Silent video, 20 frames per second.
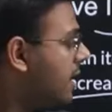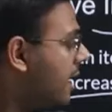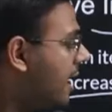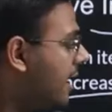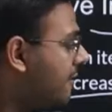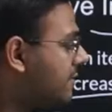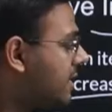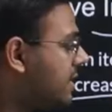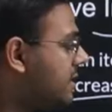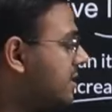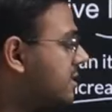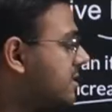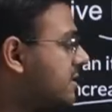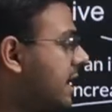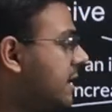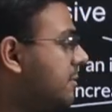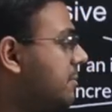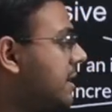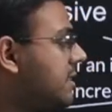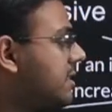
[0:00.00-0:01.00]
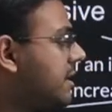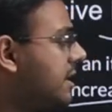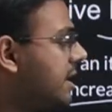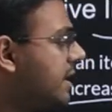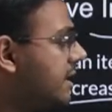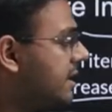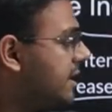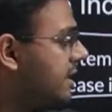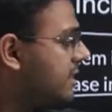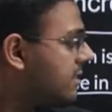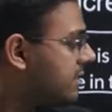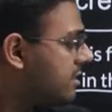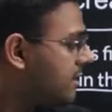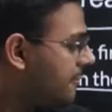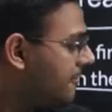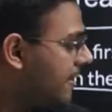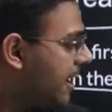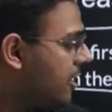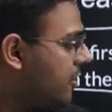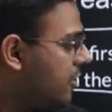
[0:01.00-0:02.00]
After this 10% increase, the
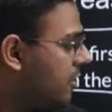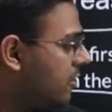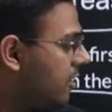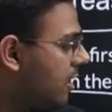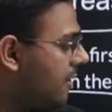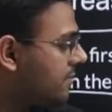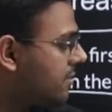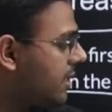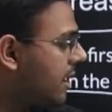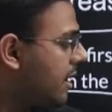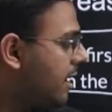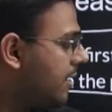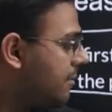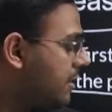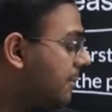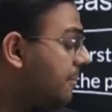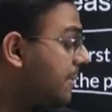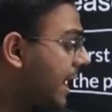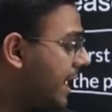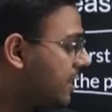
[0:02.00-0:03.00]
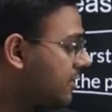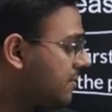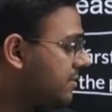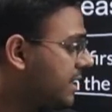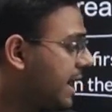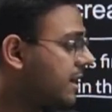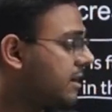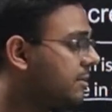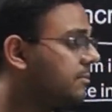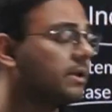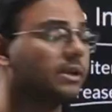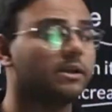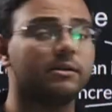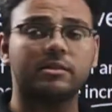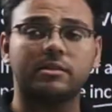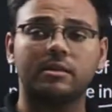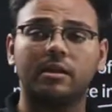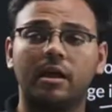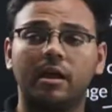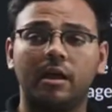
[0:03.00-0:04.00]
value of the price of the item
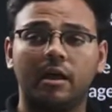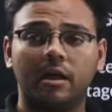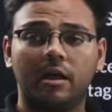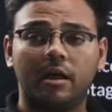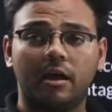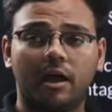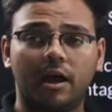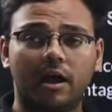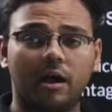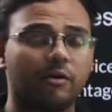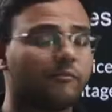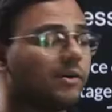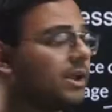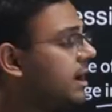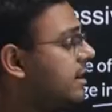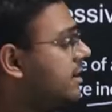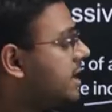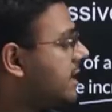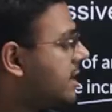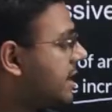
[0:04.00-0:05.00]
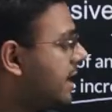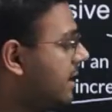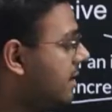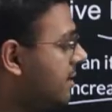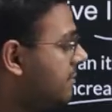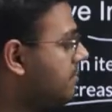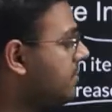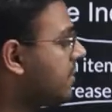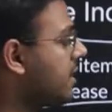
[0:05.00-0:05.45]
becomes 110.